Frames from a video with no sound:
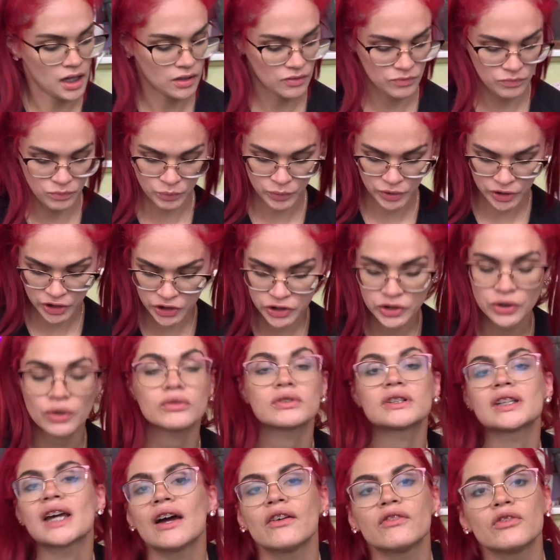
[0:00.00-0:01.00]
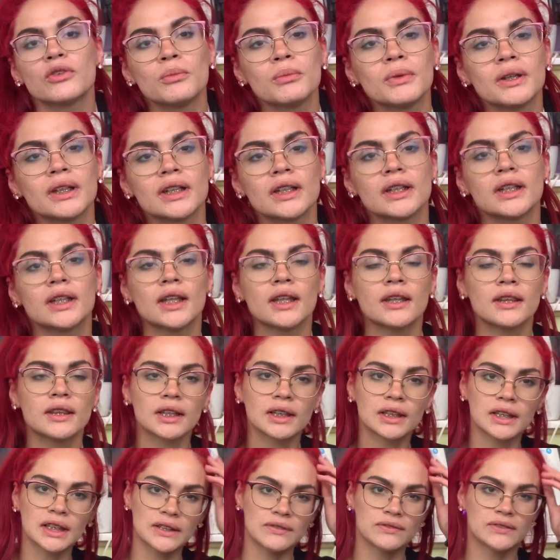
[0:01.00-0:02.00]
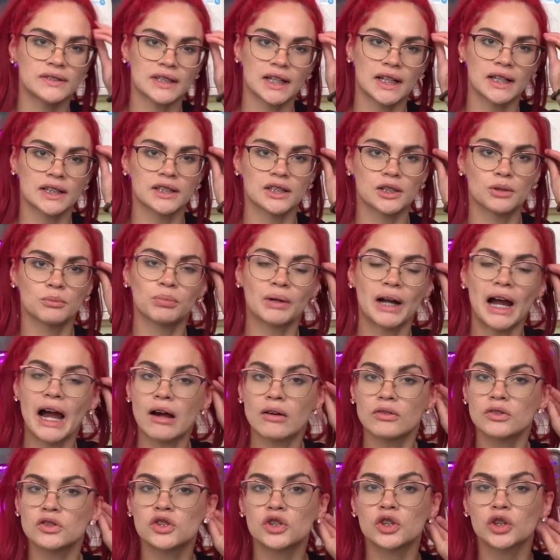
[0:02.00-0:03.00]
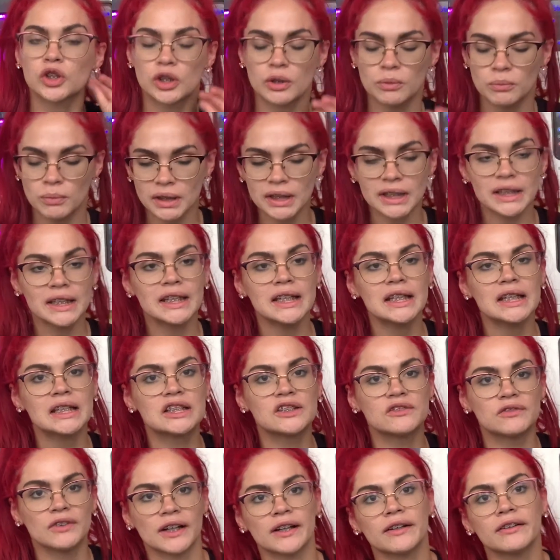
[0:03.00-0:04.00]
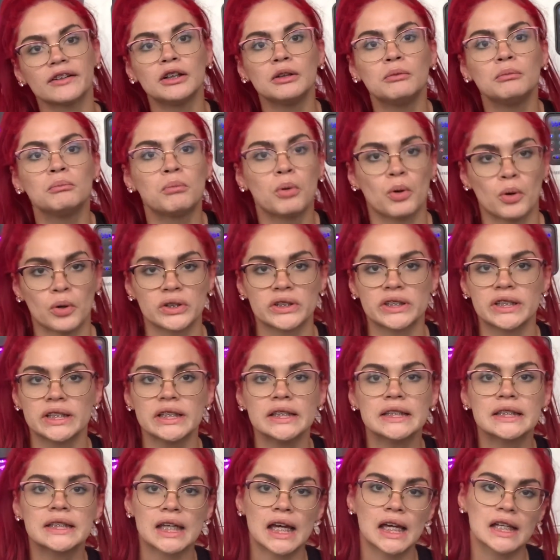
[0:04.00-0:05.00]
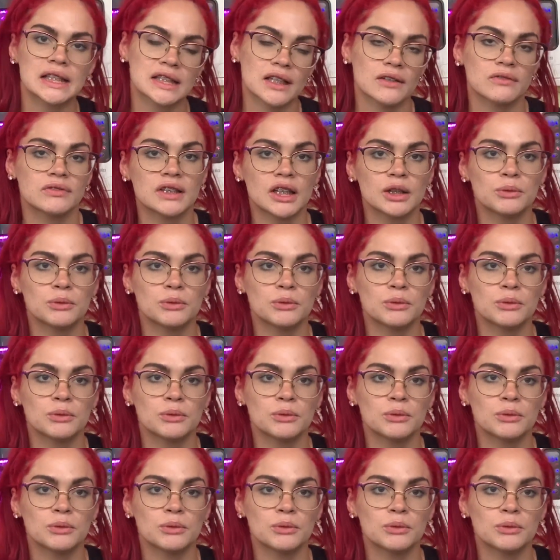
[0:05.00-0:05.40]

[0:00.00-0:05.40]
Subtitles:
when you don't have humidity, the leaves tend to brown. So humidity is very important. As I've said